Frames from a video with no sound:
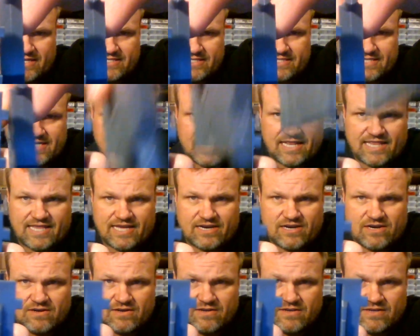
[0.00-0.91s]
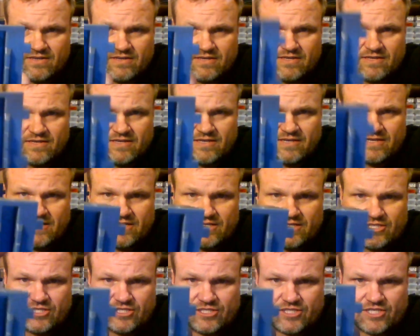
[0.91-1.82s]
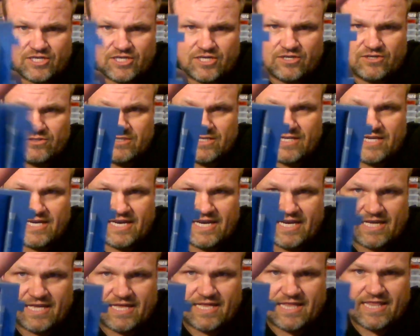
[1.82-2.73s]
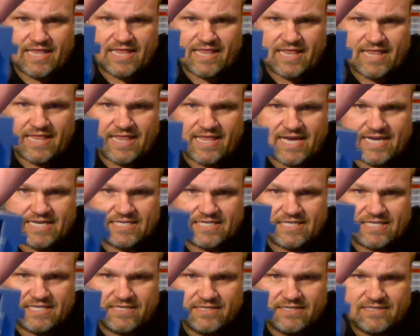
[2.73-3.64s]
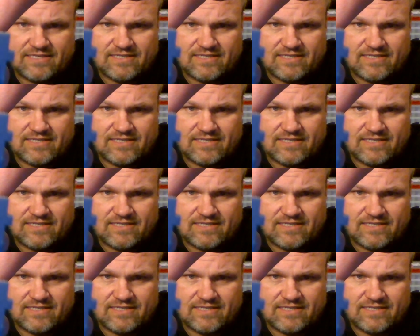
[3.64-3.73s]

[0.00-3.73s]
inside of there. Just goes like that.